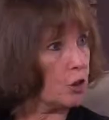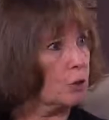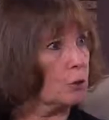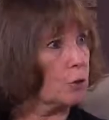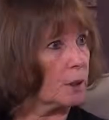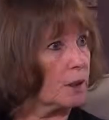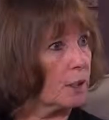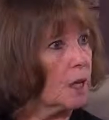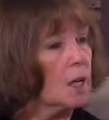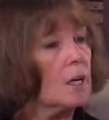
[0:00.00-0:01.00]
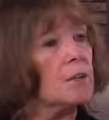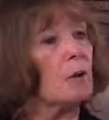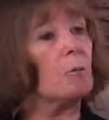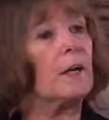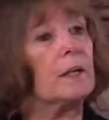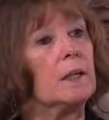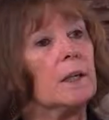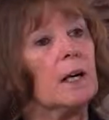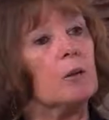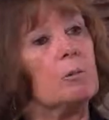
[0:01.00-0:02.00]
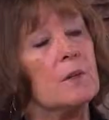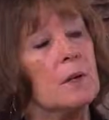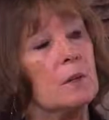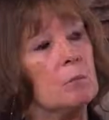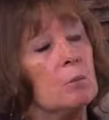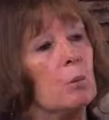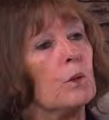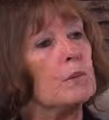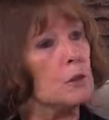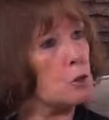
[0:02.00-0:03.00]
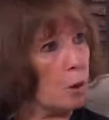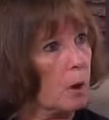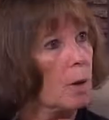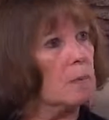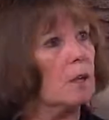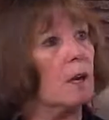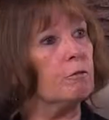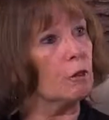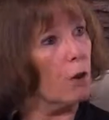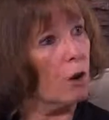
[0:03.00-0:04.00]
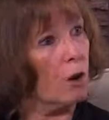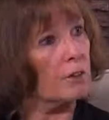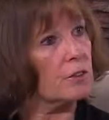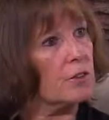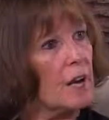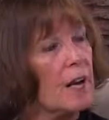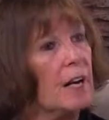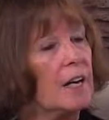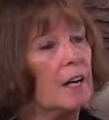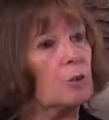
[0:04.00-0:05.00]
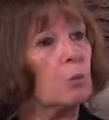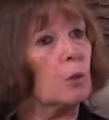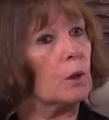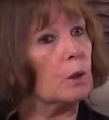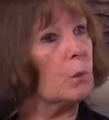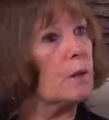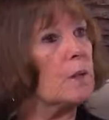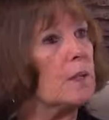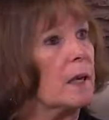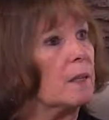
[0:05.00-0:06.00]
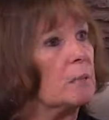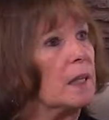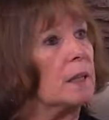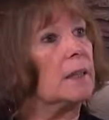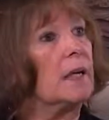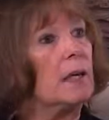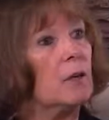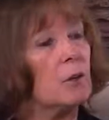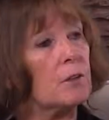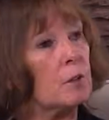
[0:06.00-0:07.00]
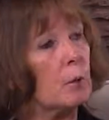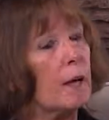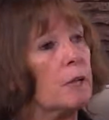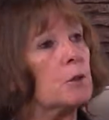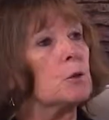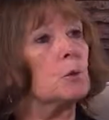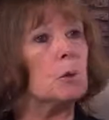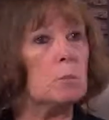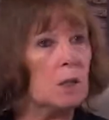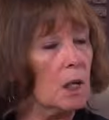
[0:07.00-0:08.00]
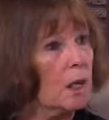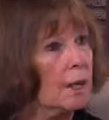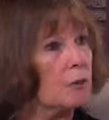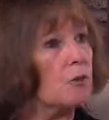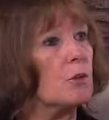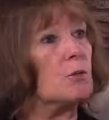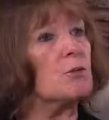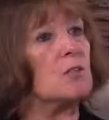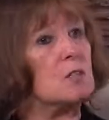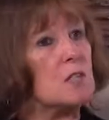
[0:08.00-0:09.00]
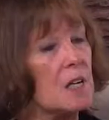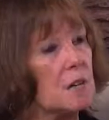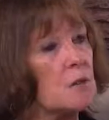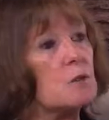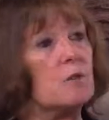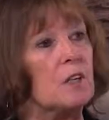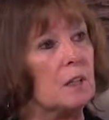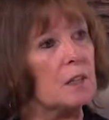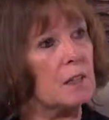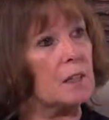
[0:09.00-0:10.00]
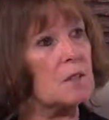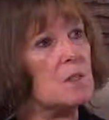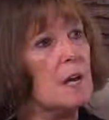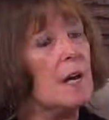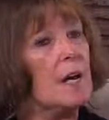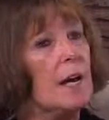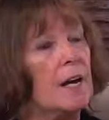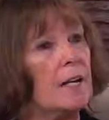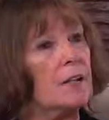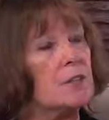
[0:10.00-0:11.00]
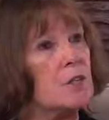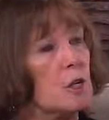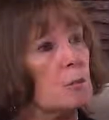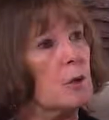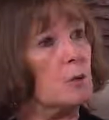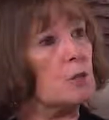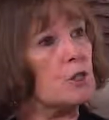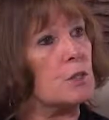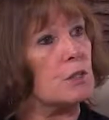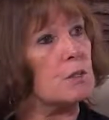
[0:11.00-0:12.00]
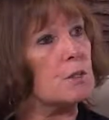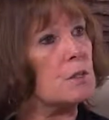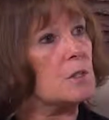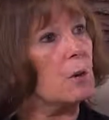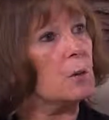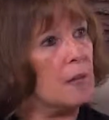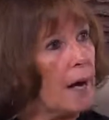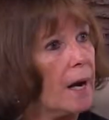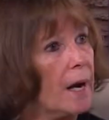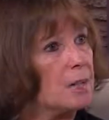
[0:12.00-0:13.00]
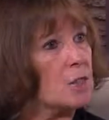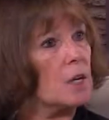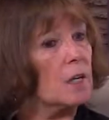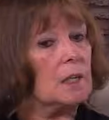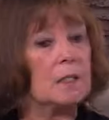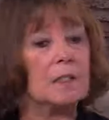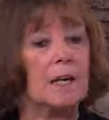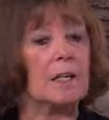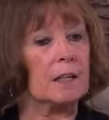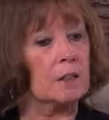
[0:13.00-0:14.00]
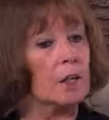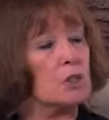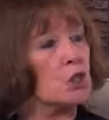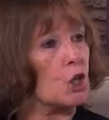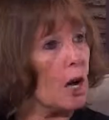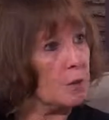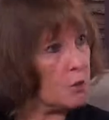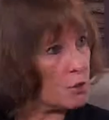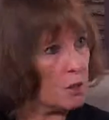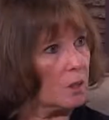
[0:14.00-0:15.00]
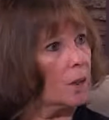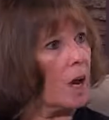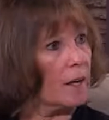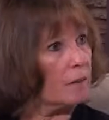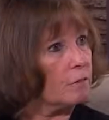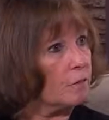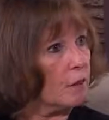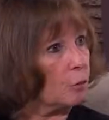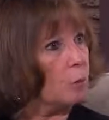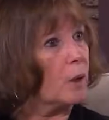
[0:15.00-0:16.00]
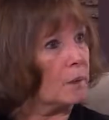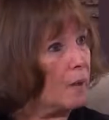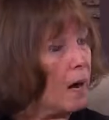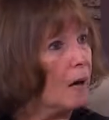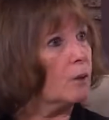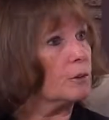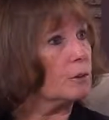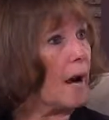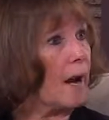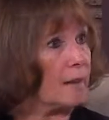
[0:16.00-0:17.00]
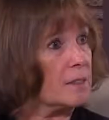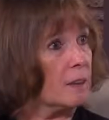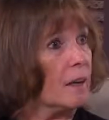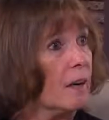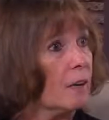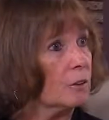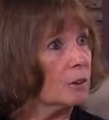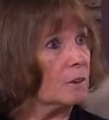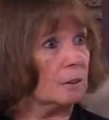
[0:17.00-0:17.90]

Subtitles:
children, that we can help them with the trauma of loss and work with them in a healthy way to normalize those intense feelings and emotions so that they can adjust to life without acting out,